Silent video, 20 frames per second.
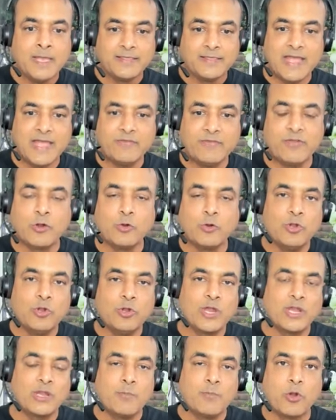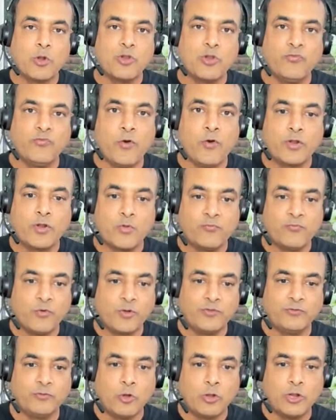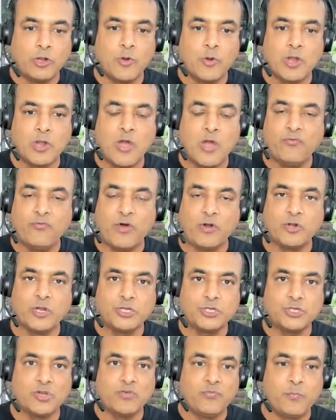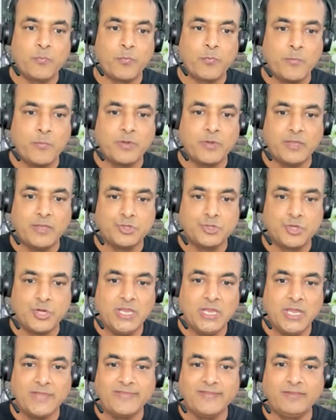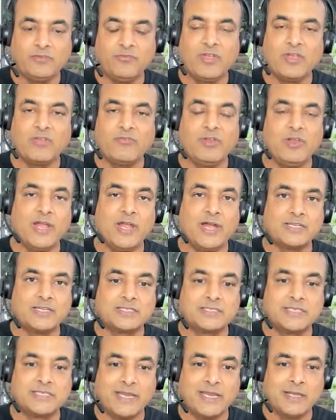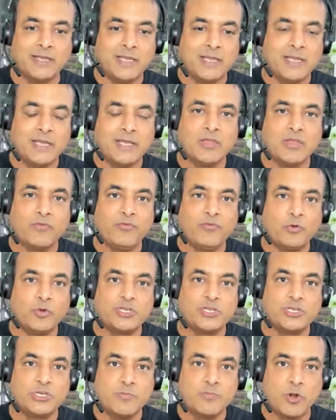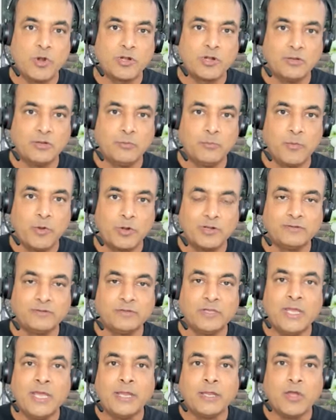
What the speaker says: Then we are going to look at module 4. 4 is all about foundation of prompt engineering, and this is where we'll understand the foundation models.